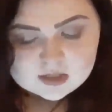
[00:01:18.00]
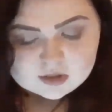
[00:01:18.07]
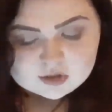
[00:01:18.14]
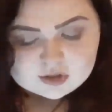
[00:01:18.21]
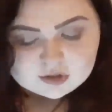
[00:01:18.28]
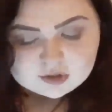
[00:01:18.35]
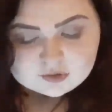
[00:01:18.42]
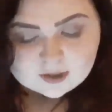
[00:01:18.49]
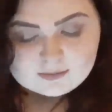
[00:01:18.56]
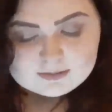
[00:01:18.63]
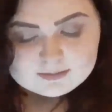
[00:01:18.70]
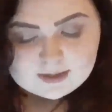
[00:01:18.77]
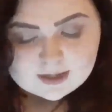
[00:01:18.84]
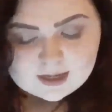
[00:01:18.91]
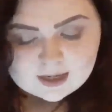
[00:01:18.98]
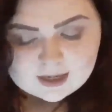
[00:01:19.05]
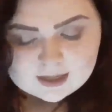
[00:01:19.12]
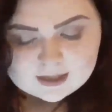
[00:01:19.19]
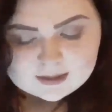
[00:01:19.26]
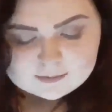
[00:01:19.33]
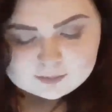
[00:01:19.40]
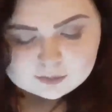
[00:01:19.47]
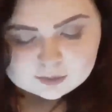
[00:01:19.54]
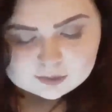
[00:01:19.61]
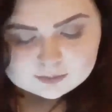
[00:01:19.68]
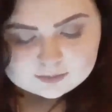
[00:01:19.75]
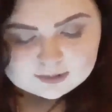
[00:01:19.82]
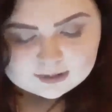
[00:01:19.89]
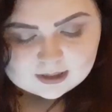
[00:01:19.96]
She grabbed my hand and
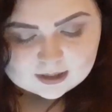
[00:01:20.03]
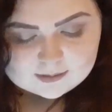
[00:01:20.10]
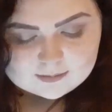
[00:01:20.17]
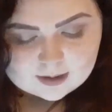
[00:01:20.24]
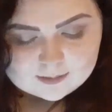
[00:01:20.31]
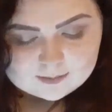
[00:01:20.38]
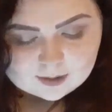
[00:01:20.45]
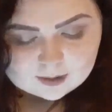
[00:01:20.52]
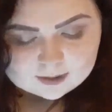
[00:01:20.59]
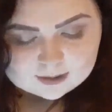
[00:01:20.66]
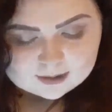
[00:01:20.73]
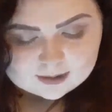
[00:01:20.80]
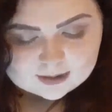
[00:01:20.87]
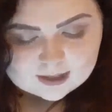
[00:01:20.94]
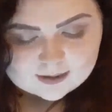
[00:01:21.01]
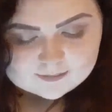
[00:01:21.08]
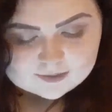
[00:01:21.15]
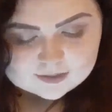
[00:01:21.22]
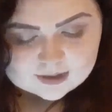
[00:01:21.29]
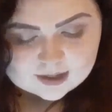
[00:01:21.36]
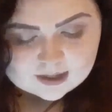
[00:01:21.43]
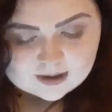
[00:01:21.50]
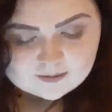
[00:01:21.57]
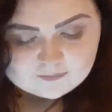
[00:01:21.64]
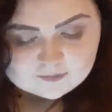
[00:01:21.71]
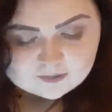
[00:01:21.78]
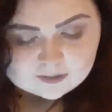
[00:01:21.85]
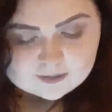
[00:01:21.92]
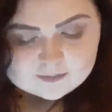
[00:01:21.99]
pulled me out of my body, and after that I
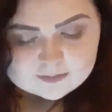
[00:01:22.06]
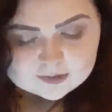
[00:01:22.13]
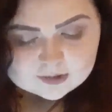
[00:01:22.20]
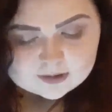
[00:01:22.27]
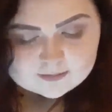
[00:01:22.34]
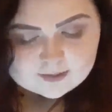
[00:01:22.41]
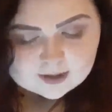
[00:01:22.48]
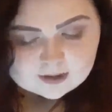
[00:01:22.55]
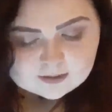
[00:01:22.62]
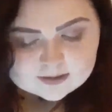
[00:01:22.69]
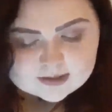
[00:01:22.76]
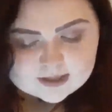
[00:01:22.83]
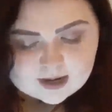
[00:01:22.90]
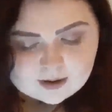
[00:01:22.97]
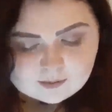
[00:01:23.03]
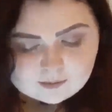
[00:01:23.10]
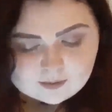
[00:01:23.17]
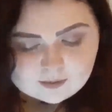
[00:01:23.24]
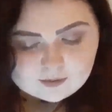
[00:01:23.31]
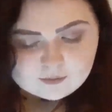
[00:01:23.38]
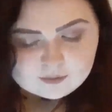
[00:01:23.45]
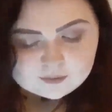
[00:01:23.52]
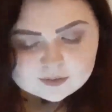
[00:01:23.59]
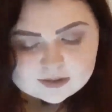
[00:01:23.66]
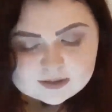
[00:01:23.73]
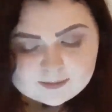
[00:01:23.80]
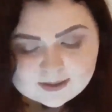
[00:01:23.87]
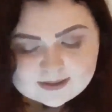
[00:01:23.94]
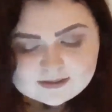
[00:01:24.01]
felt a million miles an hour through
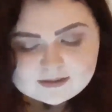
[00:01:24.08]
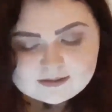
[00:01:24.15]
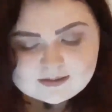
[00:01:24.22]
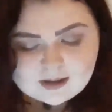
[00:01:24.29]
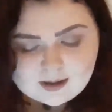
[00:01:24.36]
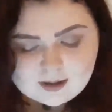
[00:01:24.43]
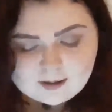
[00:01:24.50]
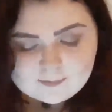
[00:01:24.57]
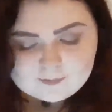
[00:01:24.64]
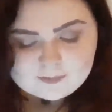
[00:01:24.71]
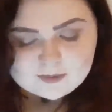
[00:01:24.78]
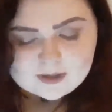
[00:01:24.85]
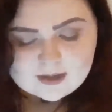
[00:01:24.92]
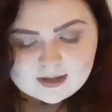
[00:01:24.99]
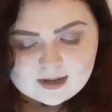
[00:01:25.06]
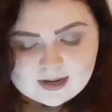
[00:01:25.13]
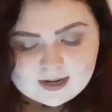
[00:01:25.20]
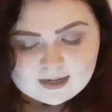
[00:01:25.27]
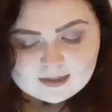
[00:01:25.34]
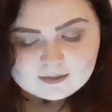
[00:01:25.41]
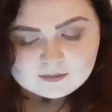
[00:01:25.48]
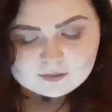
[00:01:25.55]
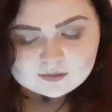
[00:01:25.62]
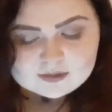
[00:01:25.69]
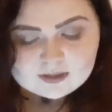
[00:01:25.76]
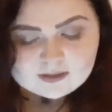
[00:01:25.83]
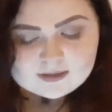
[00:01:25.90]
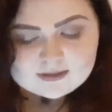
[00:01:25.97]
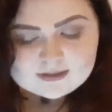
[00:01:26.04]
space and time. It looked
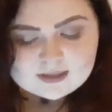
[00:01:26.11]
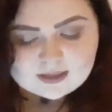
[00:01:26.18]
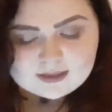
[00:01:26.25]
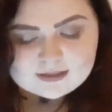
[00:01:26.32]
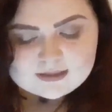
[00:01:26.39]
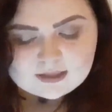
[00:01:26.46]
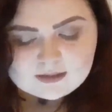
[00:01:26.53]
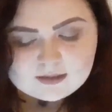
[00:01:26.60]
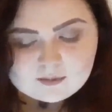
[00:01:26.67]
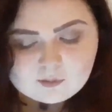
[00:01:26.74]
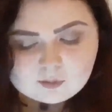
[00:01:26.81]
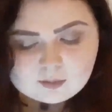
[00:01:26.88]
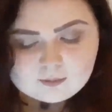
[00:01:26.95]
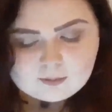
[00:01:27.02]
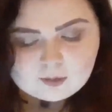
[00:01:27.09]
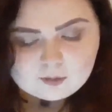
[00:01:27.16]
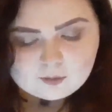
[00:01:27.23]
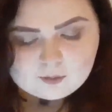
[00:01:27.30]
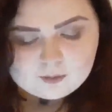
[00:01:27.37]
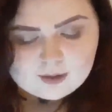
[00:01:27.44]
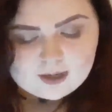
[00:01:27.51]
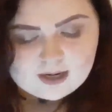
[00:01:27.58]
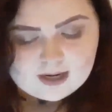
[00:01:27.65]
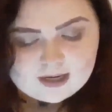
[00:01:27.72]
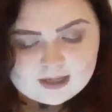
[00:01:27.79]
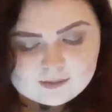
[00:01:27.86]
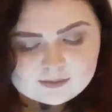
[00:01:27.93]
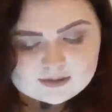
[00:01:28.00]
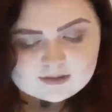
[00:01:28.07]
like a psychedelic wormhole, and
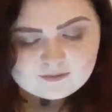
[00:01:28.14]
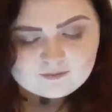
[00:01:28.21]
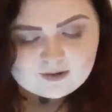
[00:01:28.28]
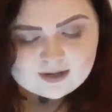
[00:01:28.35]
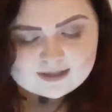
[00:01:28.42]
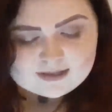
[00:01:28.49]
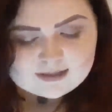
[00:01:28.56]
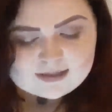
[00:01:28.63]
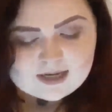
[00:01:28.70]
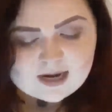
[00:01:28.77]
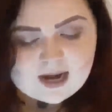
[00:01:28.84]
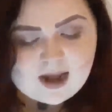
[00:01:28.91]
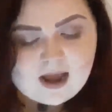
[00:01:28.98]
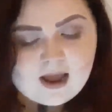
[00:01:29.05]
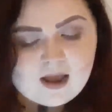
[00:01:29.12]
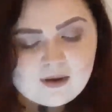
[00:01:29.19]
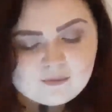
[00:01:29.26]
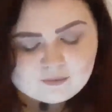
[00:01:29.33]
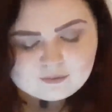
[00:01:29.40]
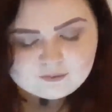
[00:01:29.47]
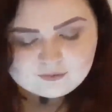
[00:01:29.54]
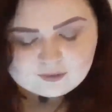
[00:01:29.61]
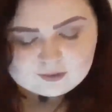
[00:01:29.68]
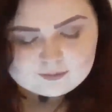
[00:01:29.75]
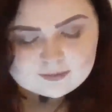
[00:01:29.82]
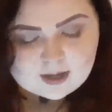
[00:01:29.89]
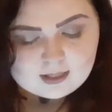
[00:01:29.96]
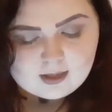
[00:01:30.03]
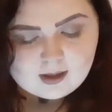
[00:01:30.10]
it was the fastest I ever felt in
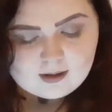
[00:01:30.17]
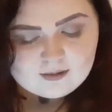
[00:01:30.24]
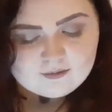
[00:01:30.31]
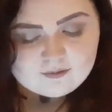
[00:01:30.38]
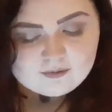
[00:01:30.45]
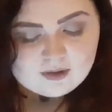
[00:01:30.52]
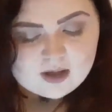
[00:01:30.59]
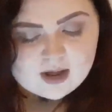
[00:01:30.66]
my life.